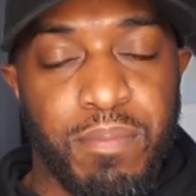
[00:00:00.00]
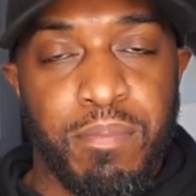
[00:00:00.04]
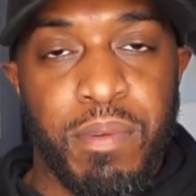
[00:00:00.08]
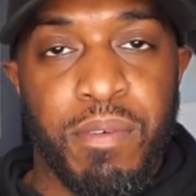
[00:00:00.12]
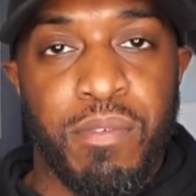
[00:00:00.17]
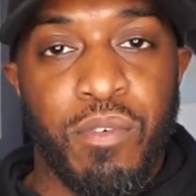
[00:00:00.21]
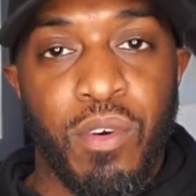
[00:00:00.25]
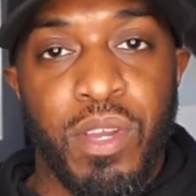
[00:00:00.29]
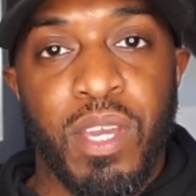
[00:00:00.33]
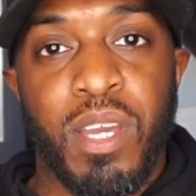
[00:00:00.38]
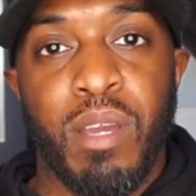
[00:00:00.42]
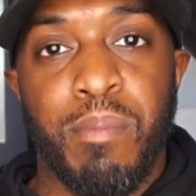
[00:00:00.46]

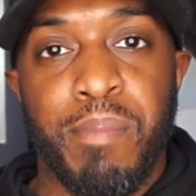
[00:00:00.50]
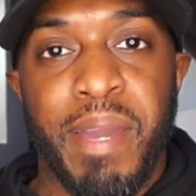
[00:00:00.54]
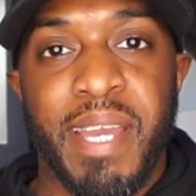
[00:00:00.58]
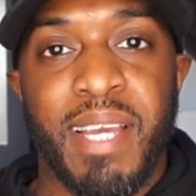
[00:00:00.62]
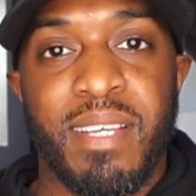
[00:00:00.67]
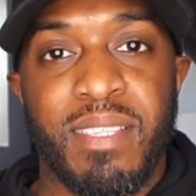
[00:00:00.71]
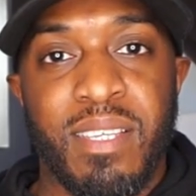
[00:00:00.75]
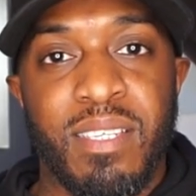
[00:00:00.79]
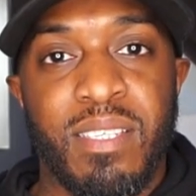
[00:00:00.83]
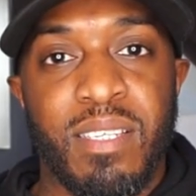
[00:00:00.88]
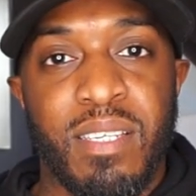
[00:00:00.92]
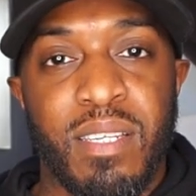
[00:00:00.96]
before you can make a
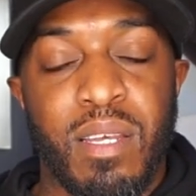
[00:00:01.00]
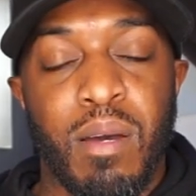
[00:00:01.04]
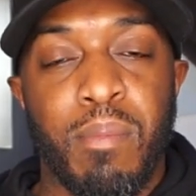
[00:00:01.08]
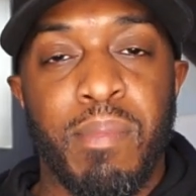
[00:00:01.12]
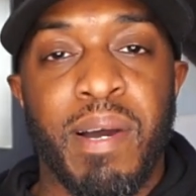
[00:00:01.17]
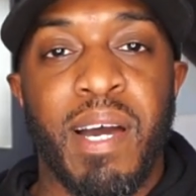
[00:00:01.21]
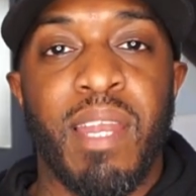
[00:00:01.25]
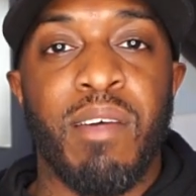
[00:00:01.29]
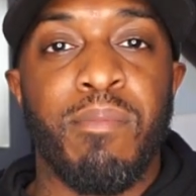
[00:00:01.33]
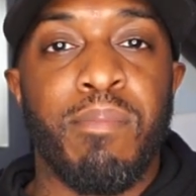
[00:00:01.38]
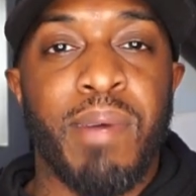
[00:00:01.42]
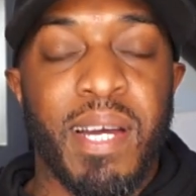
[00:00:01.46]
decent
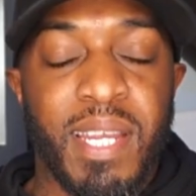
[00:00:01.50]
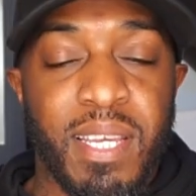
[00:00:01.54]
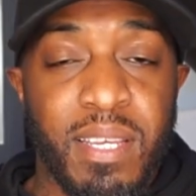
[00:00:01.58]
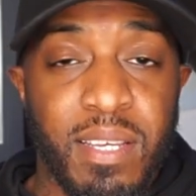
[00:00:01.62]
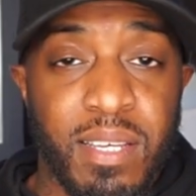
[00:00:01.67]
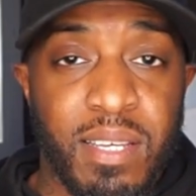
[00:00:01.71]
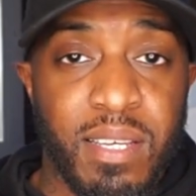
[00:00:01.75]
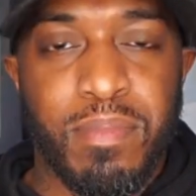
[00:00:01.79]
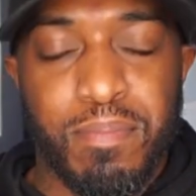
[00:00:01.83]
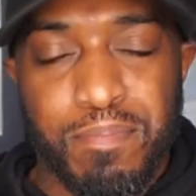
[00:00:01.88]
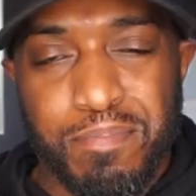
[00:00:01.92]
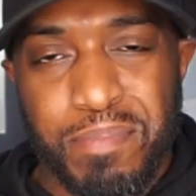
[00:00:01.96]
amount of money.
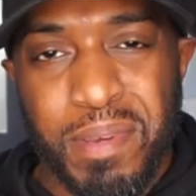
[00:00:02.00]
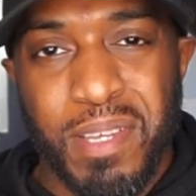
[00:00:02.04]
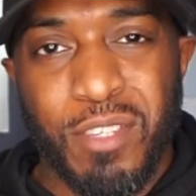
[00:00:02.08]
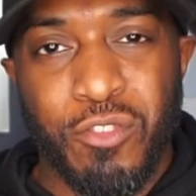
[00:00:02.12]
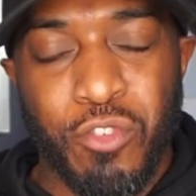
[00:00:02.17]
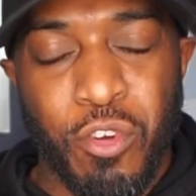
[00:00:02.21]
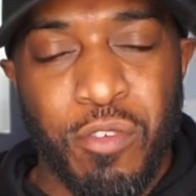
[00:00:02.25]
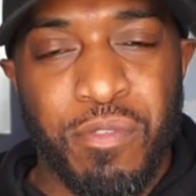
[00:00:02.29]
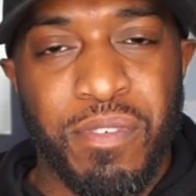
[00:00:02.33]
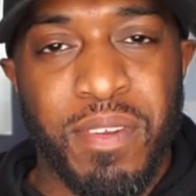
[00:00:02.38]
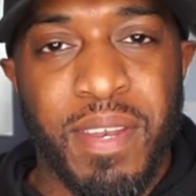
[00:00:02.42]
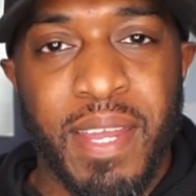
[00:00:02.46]
Bit of
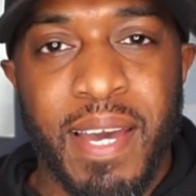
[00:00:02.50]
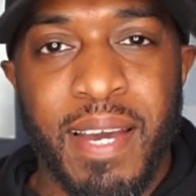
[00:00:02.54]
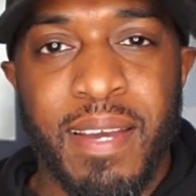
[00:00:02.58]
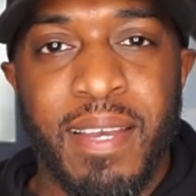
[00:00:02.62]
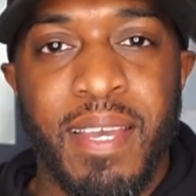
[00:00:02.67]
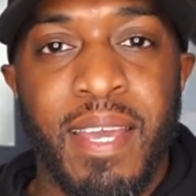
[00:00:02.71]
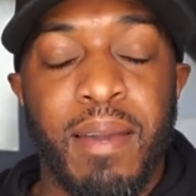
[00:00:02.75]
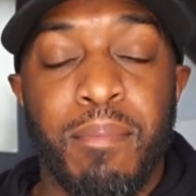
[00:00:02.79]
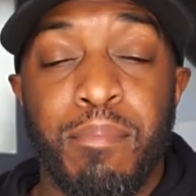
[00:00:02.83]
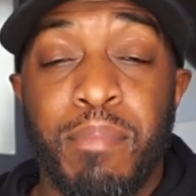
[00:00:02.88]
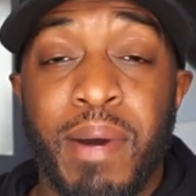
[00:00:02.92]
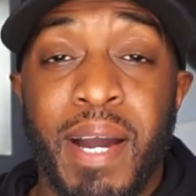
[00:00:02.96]
truth in that.
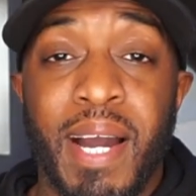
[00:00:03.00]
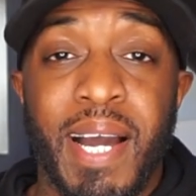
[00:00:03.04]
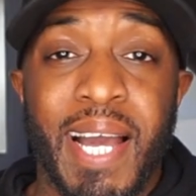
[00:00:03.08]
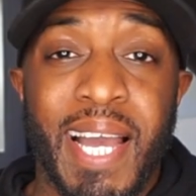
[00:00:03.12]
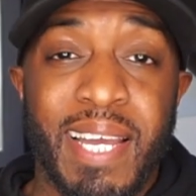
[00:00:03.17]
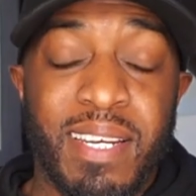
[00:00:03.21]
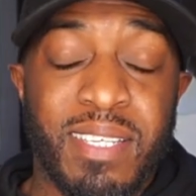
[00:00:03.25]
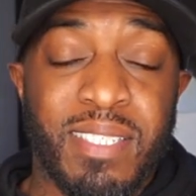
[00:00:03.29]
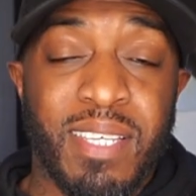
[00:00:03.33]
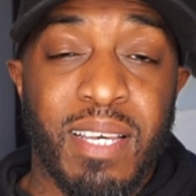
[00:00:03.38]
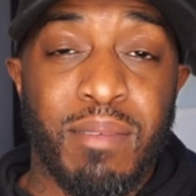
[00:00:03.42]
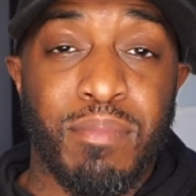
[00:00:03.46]
But
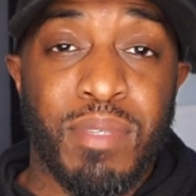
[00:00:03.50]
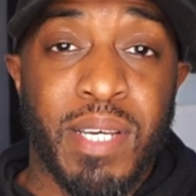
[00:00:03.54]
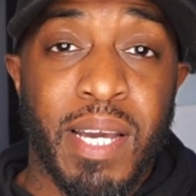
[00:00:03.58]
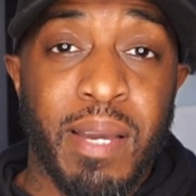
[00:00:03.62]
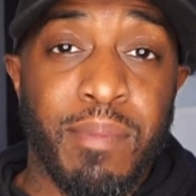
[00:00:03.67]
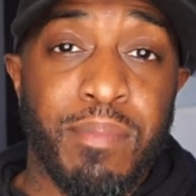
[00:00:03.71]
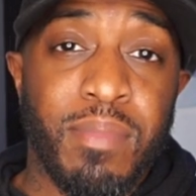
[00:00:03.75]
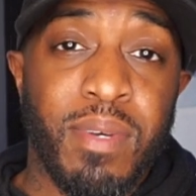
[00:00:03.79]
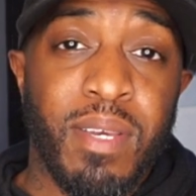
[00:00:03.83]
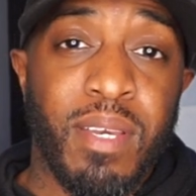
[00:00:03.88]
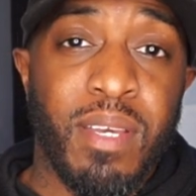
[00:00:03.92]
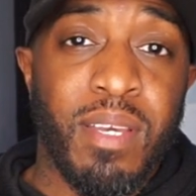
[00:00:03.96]
at the same
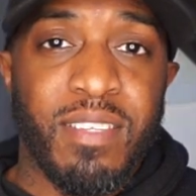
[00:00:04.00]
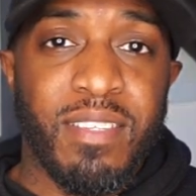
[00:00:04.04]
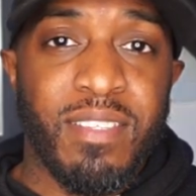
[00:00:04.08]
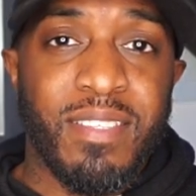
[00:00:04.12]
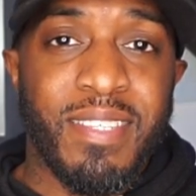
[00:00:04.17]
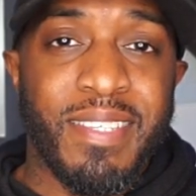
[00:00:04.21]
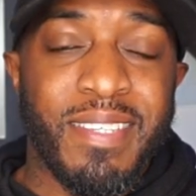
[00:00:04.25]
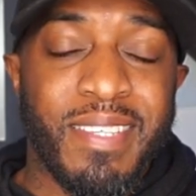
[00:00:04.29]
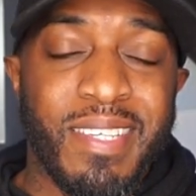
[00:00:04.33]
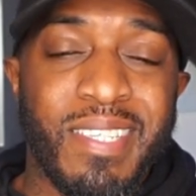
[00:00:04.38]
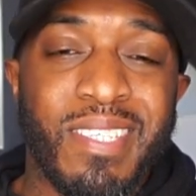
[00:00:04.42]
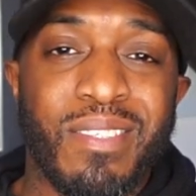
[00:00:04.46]
time,
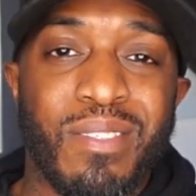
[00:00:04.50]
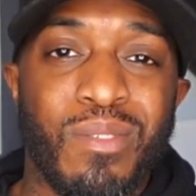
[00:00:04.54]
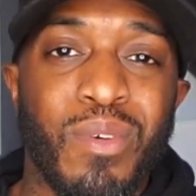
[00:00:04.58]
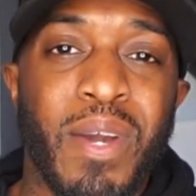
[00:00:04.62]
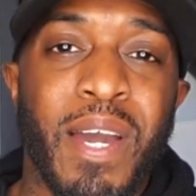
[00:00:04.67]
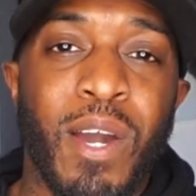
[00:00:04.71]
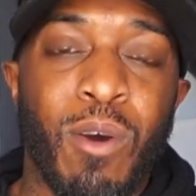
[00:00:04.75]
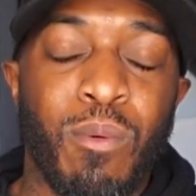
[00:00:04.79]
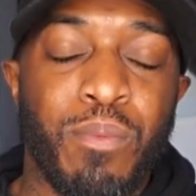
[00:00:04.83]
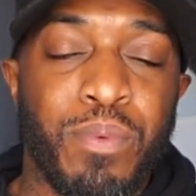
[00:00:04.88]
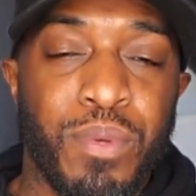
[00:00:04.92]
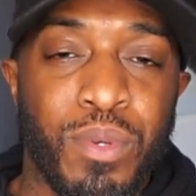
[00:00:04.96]
this will
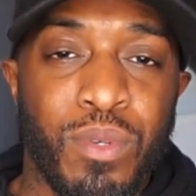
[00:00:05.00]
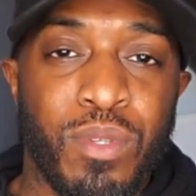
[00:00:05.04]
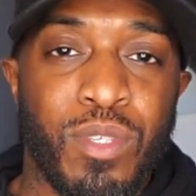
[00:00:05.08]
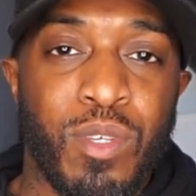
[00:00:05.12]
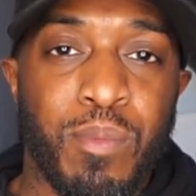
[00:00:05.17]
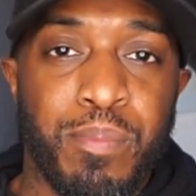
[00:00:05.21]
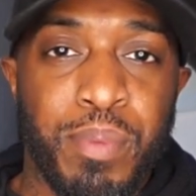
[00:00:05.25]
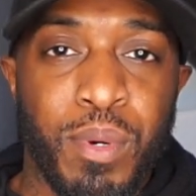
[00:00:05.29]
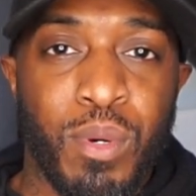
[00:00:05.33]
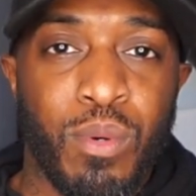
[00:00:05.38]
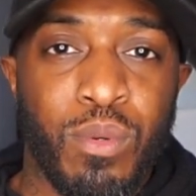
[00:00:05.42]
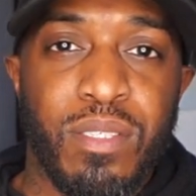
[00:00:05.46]
help you to
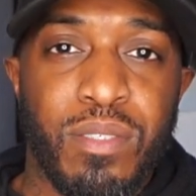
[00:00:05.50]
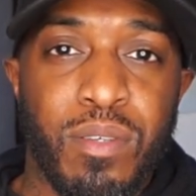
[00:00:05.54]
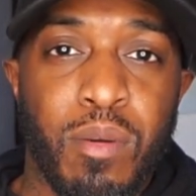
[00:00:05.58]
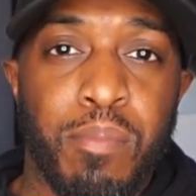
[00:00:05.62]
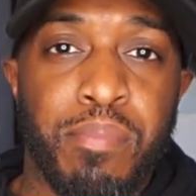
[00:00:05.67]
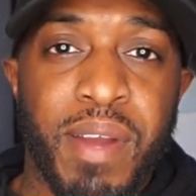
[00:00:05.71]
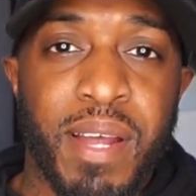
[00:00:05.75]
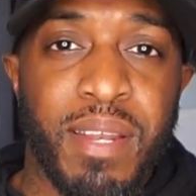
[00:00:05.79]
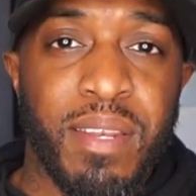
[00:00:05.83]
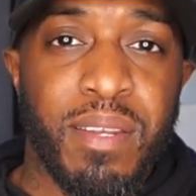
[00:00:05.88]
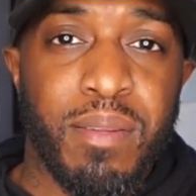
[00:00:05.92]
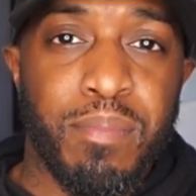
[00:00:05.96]
build your
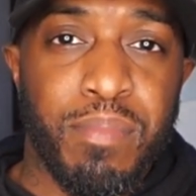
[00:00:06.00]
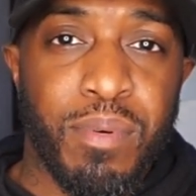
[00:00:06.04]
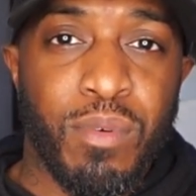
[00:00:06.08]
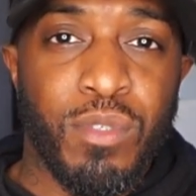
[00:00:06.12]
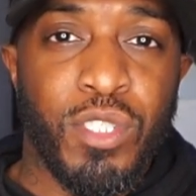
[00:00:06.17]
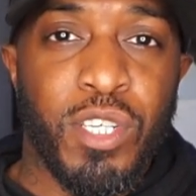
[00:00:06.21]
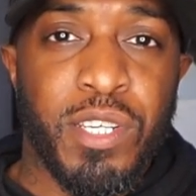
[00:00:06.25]
brand, build